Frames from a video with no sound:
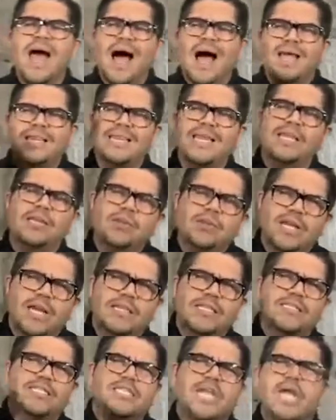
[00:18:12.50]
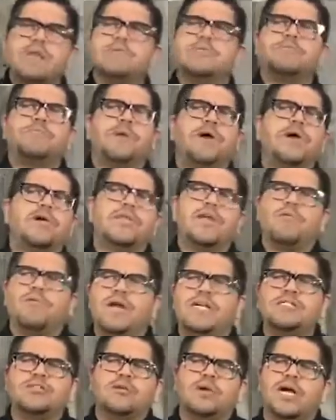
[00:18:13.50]
I thank you that the same spirit that
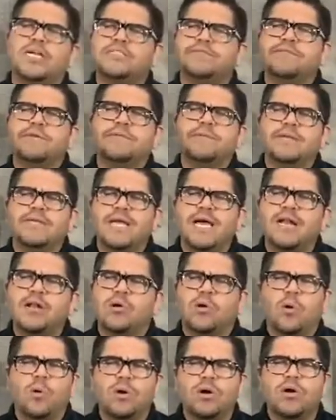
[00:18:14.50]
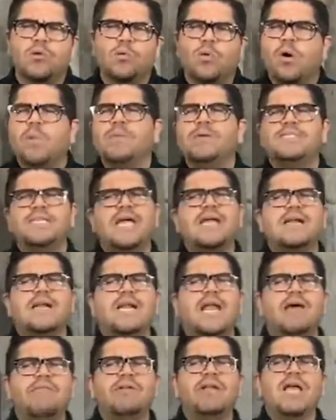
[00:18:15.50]
raised Christ from the dead, according to Romans 8
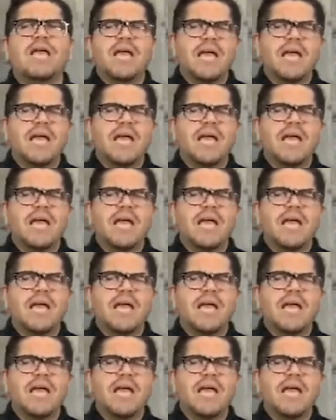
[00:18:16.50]
11,